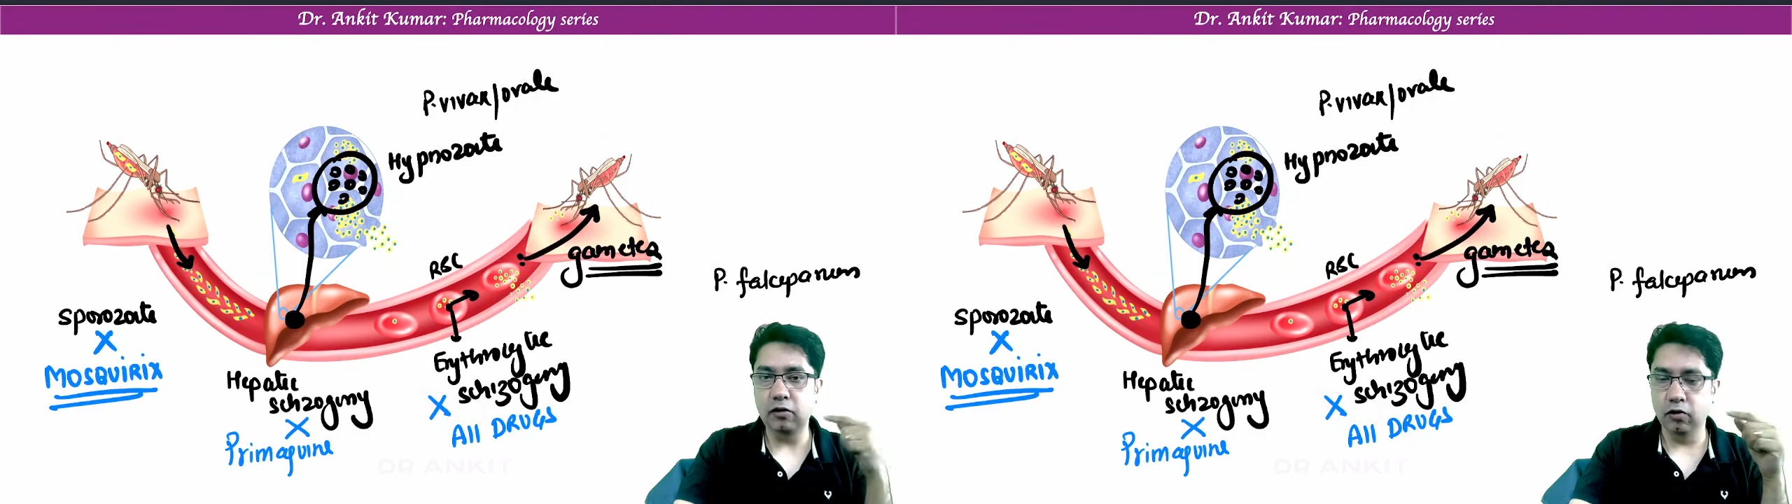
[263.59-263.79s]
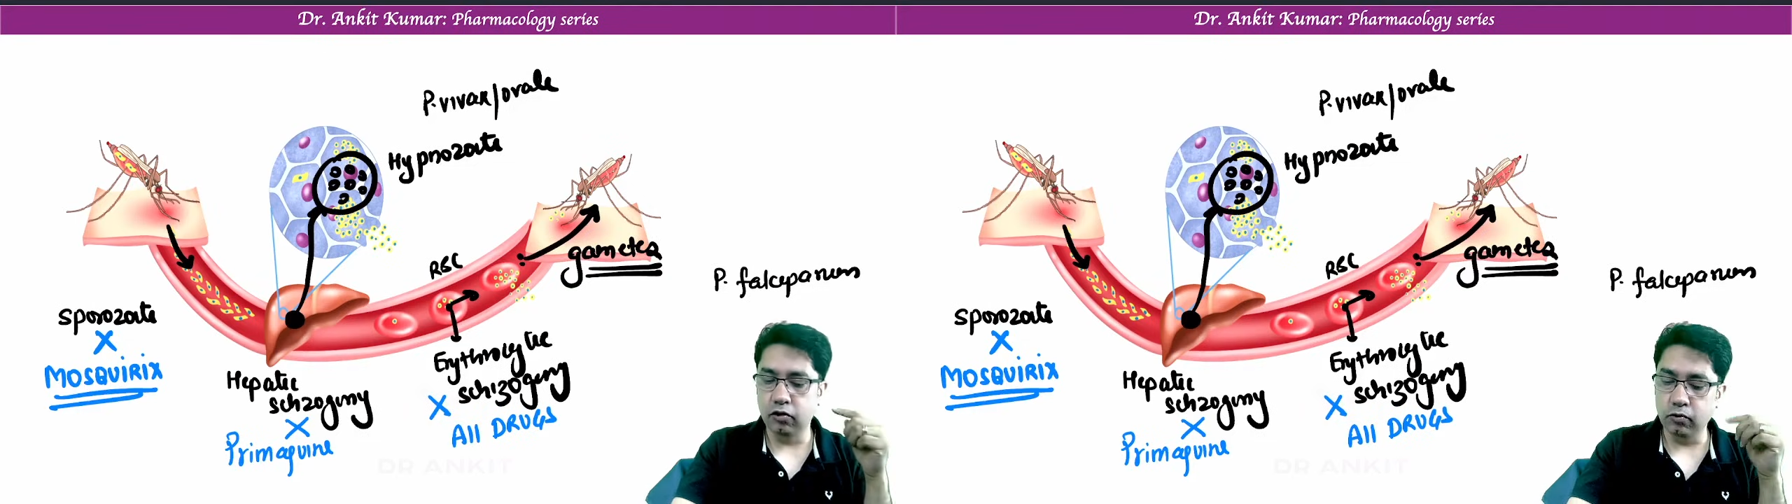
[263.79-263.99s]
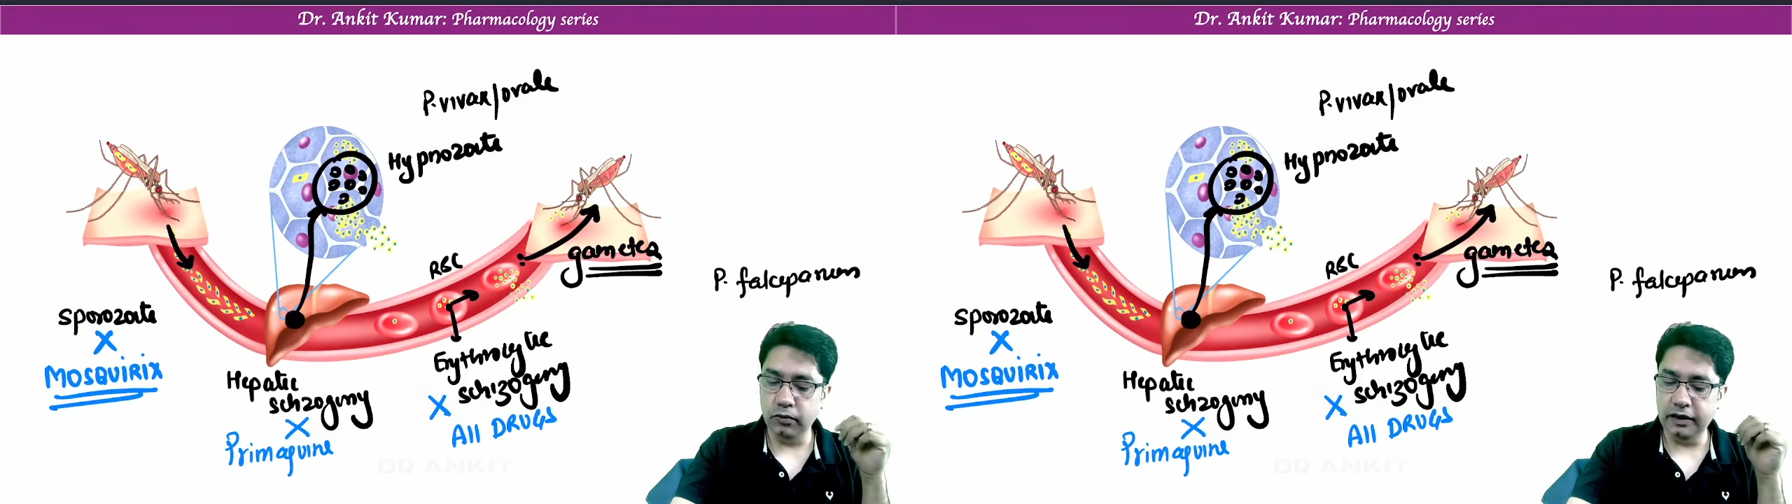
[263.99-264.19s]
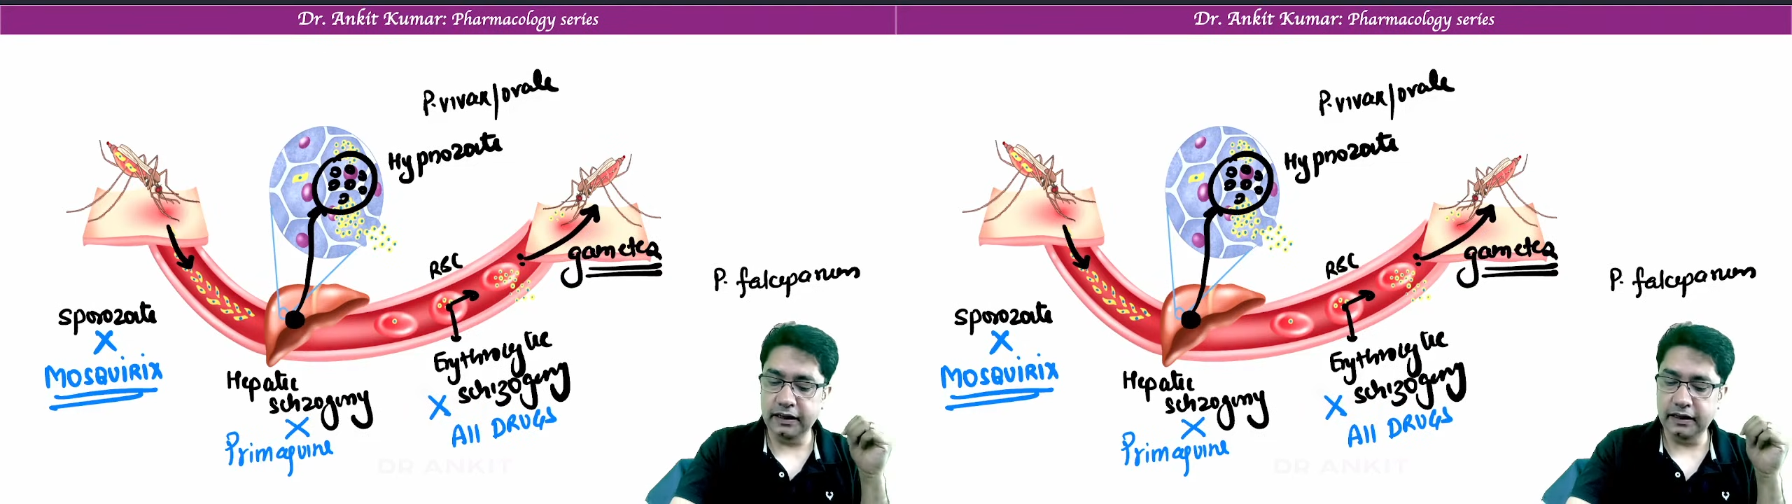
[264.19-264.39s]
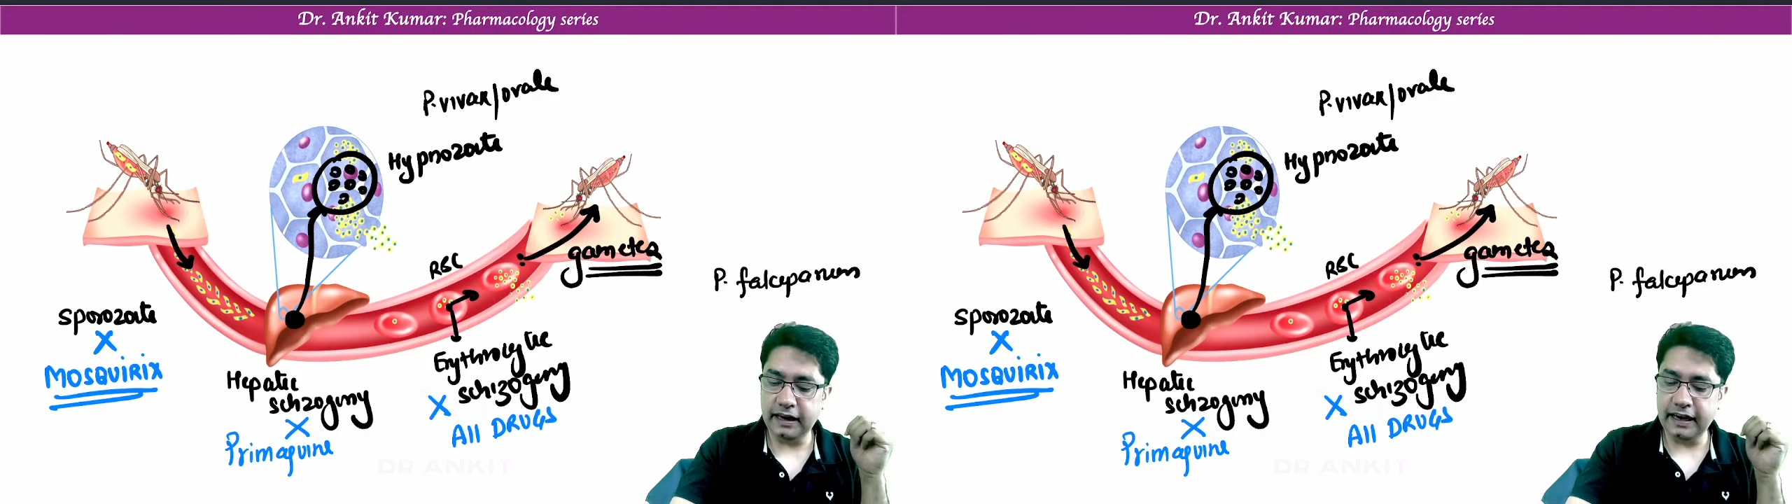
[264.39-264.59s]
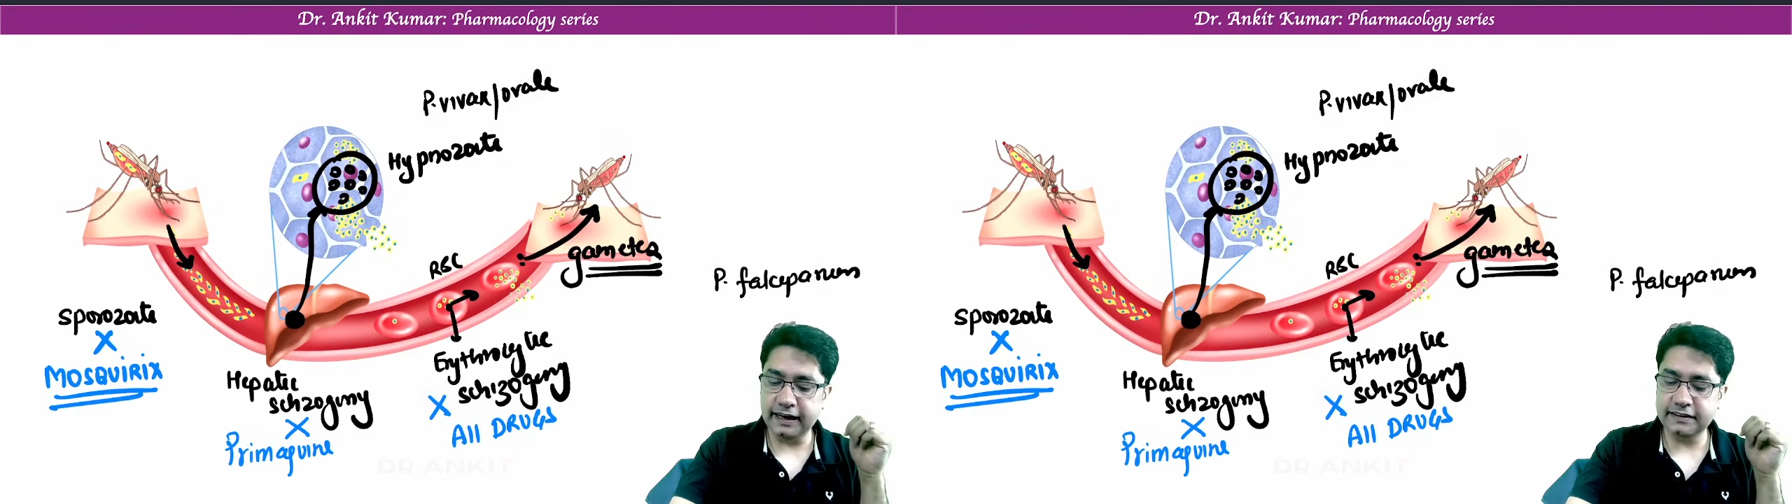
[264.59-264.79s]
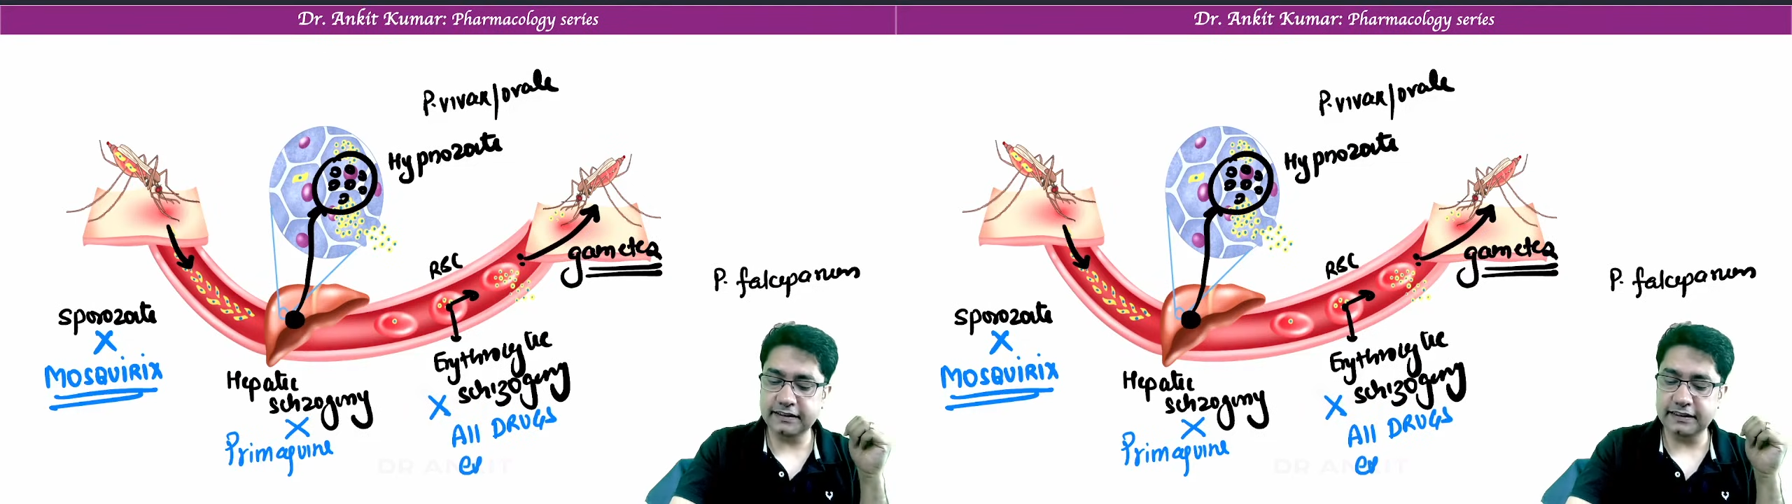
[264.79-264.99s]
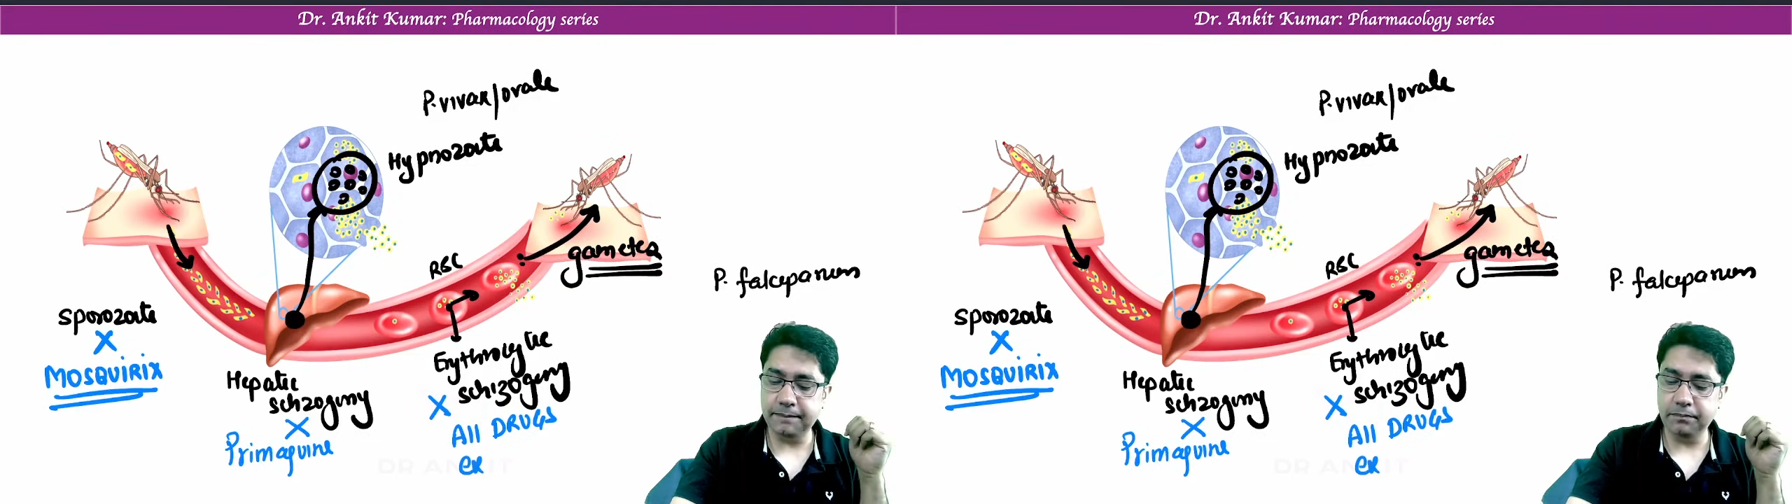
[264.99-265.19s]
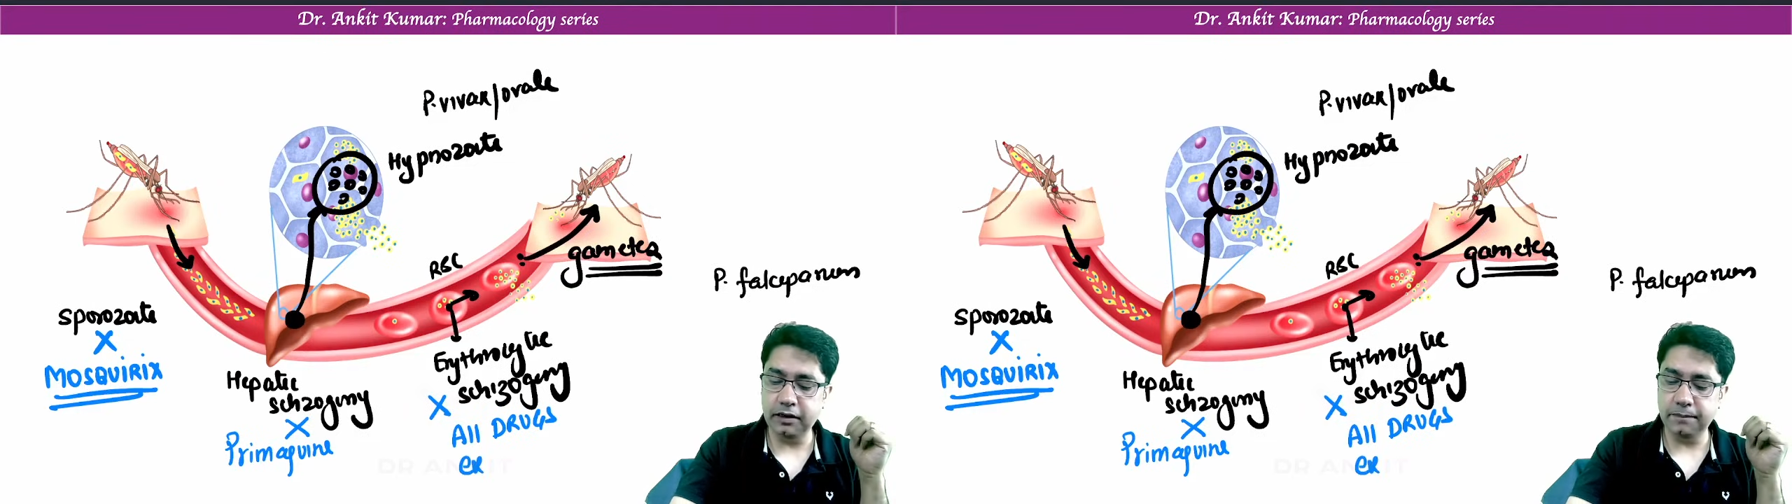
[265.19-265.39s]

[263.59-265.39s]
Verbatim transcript: chloroquine except